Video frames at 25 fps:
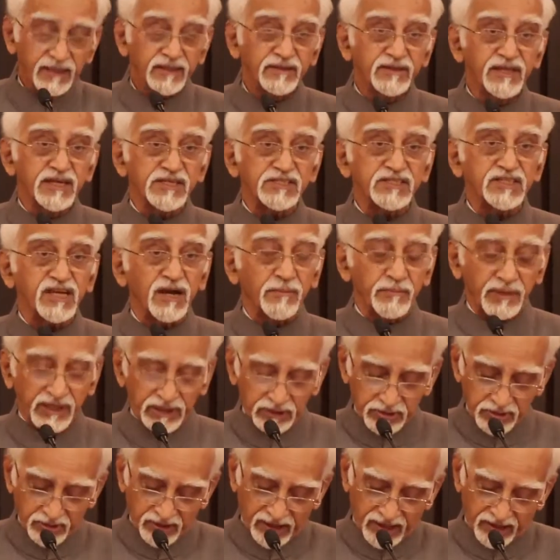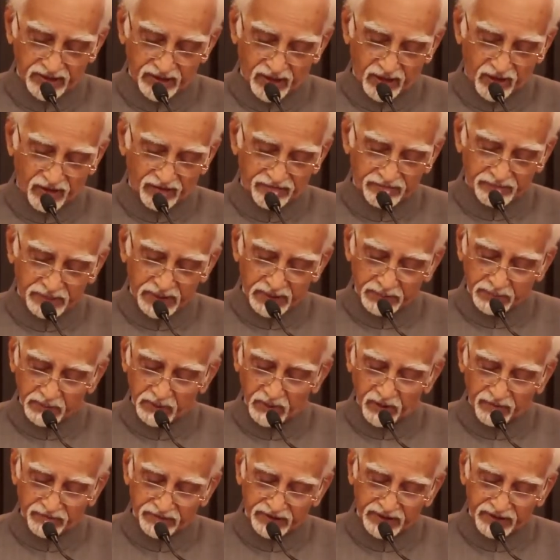This coming together of
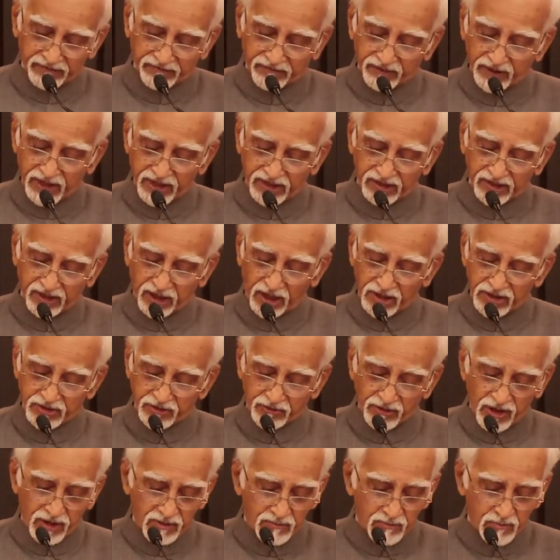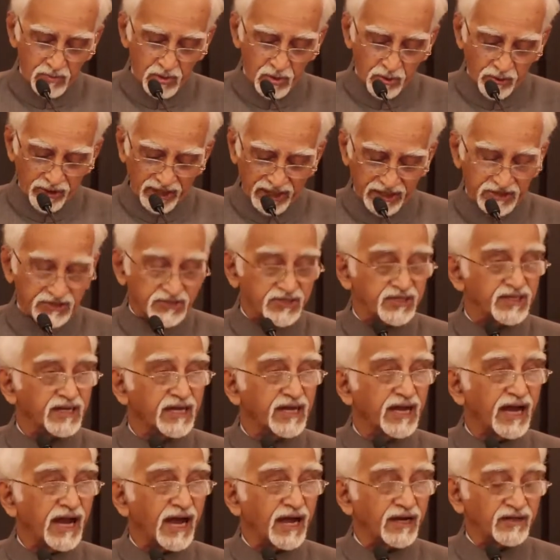people of different cultural moorings
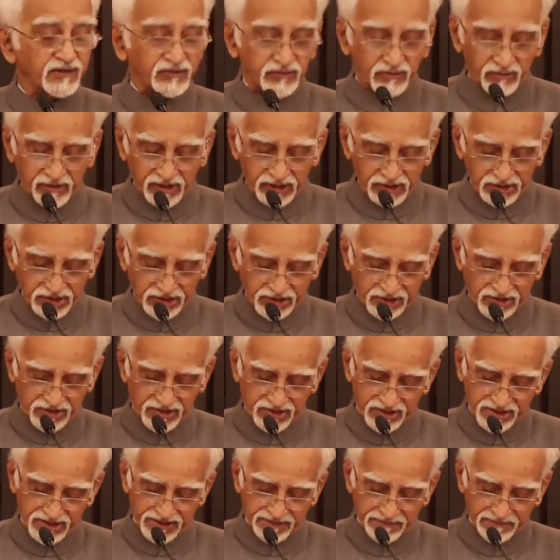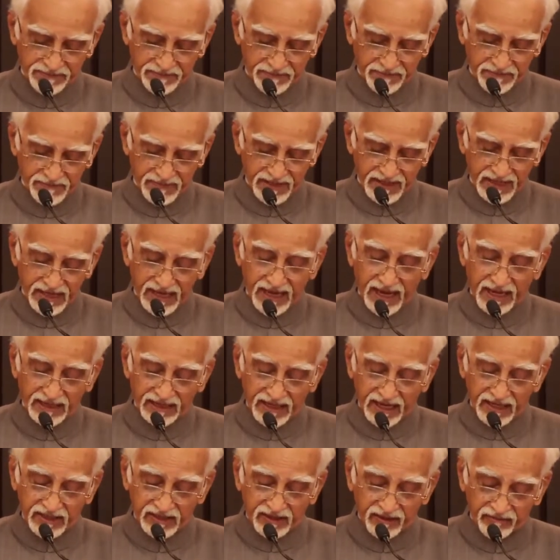and traditions,
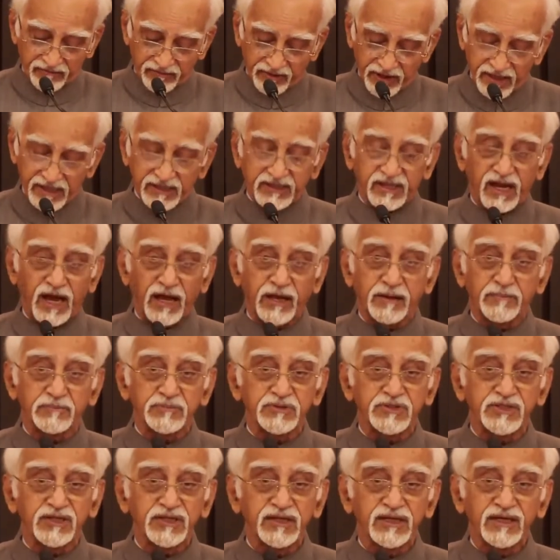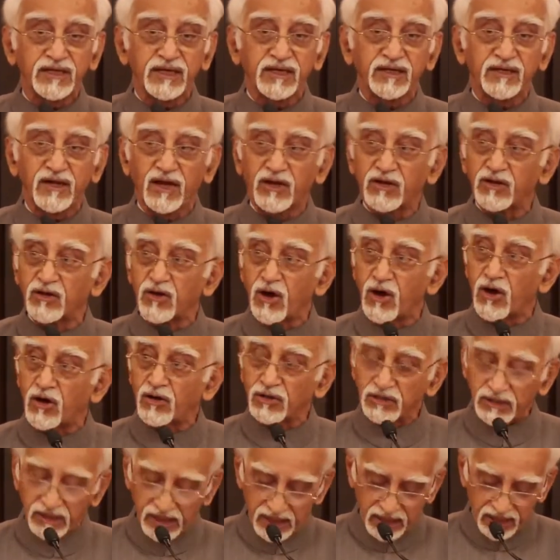and at different times in a
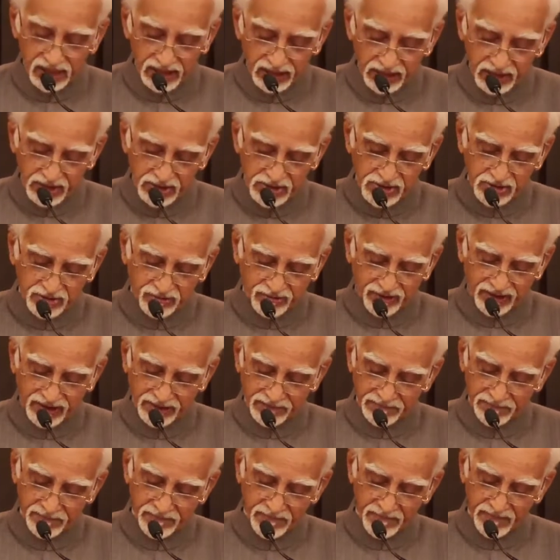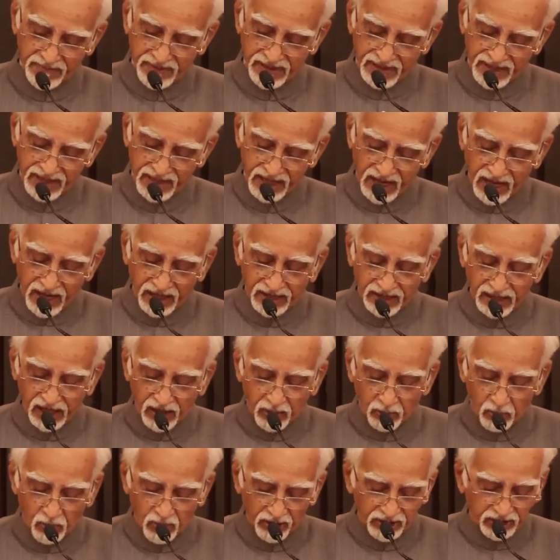long history,
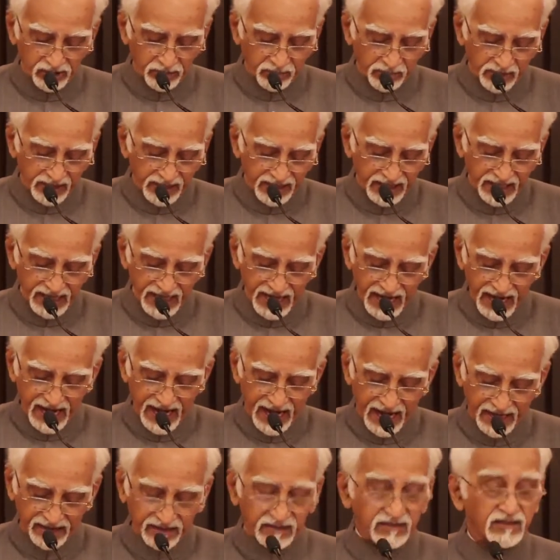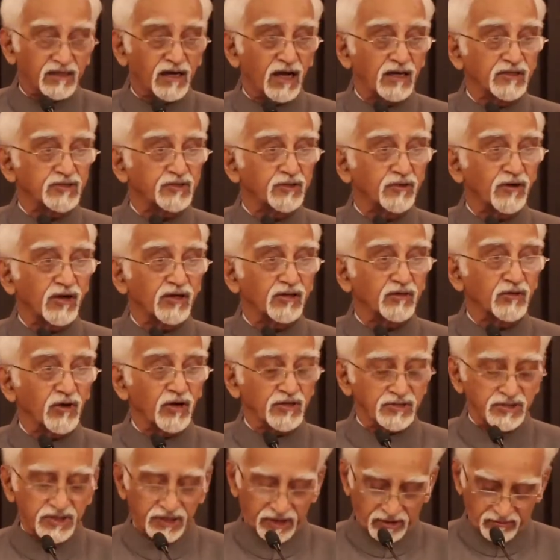unavoidably had cultural
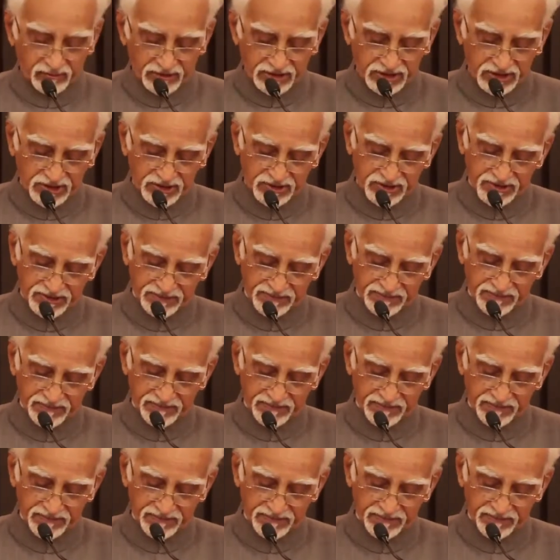consequences.